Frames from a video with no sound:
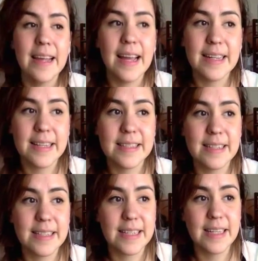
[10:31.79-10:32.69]
It
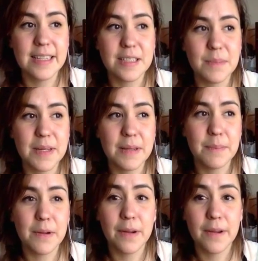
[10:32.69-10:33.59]
doesn't need to
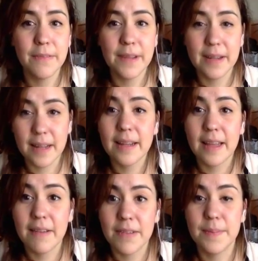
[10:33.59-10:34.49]
be perfect, like
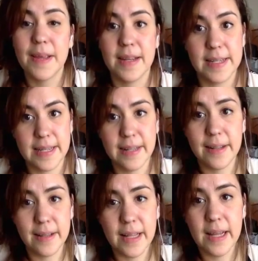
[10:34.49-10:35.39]
that would be
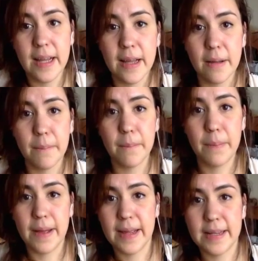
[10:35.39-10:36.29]
ideal,
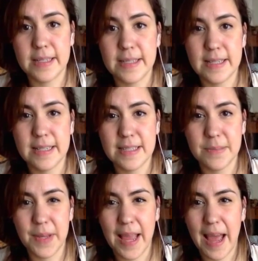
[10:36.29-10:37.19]
but it just needs
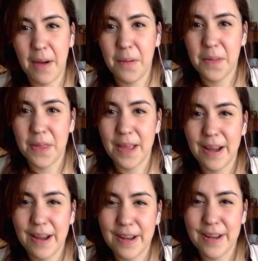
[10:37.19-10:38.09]
to be out
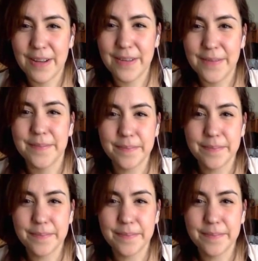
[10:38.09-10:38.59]
there, you know?